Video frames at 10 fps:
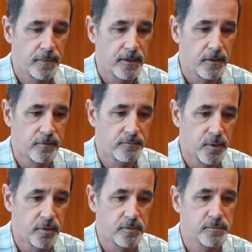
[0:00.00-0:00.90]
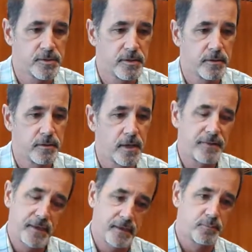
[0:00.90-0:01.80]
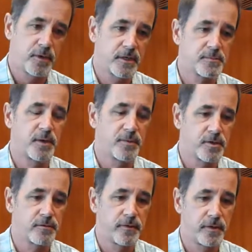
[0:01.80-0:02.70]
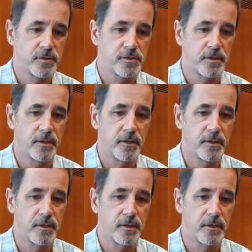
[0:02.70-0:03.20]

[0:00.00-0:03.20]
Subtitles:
of poems. I think it's pretty much finished.